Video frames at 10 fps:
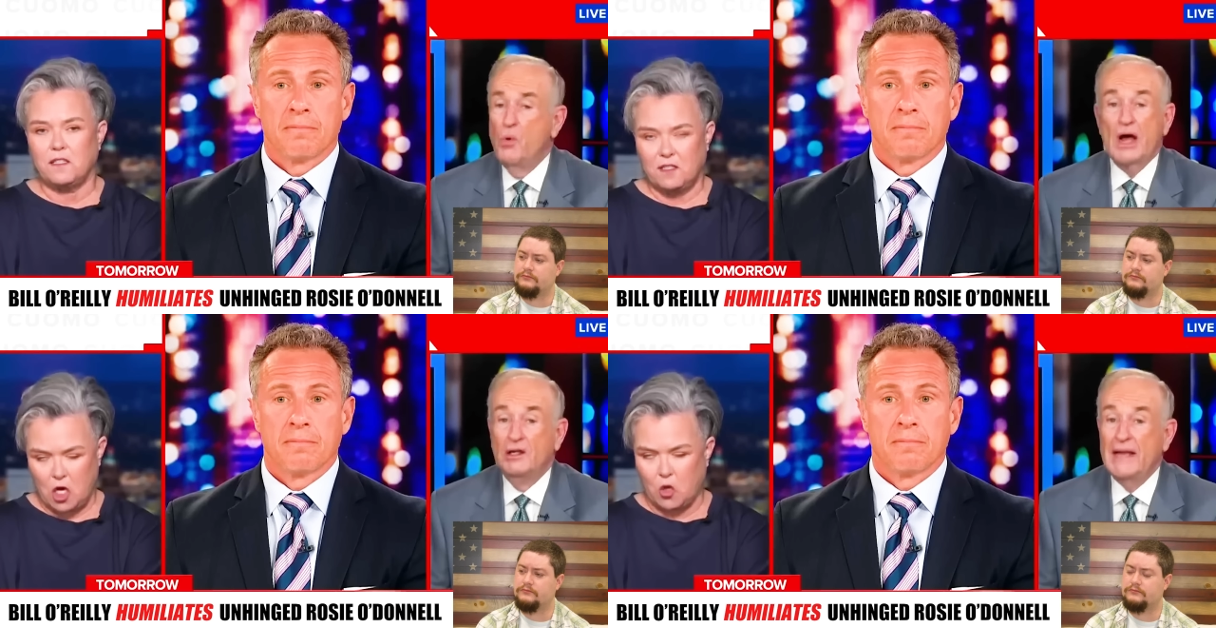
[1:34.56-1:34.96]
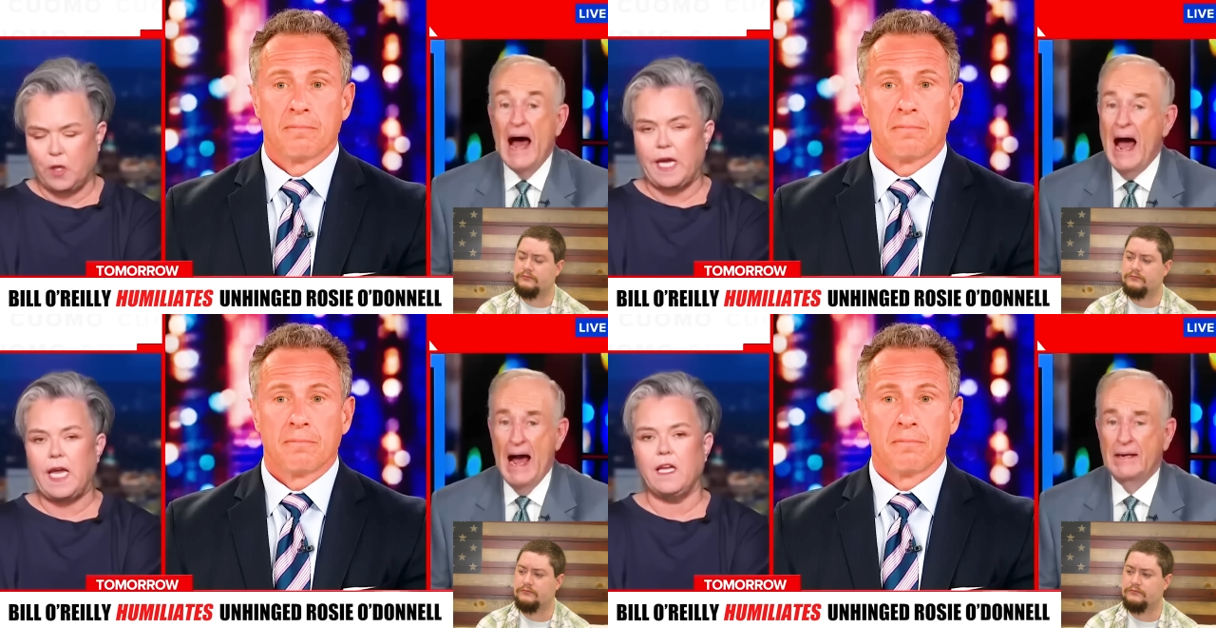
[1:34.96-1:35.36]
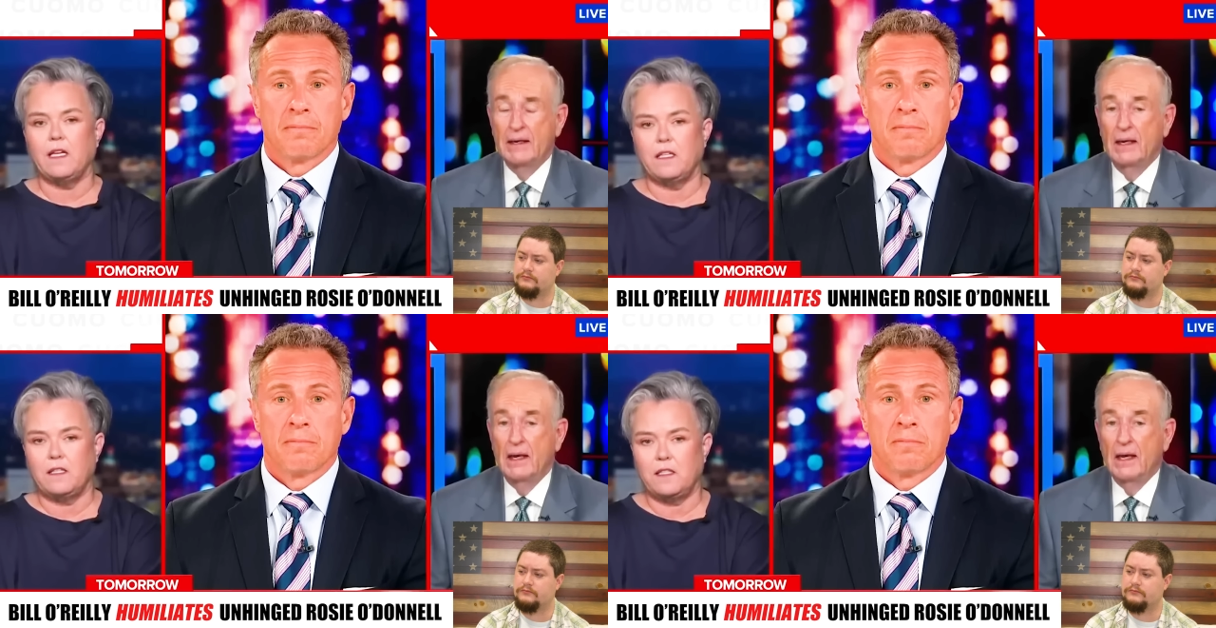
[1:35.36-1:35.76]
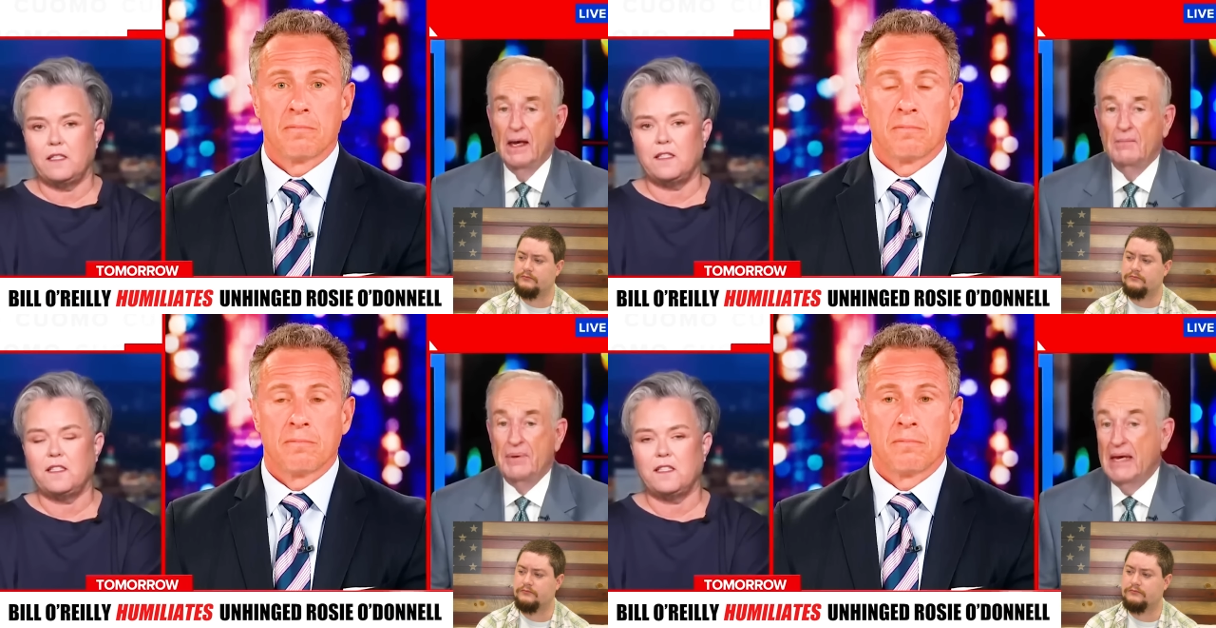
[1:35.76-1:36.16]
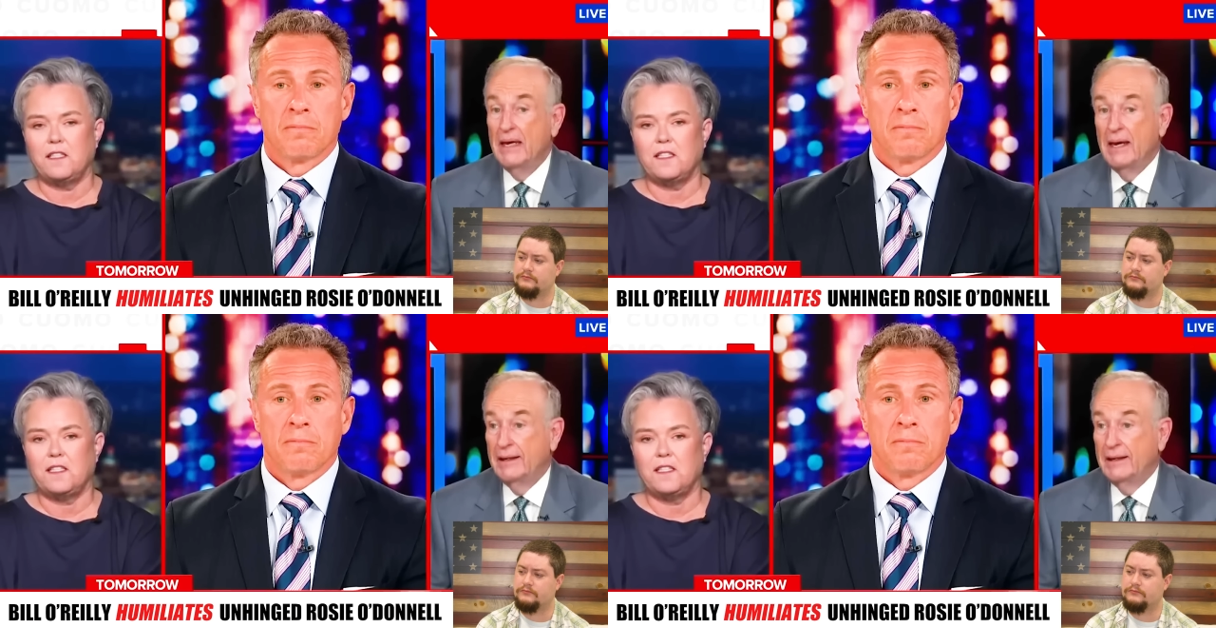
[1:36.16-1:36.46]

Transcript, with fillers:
Speaker 1: will okay. not be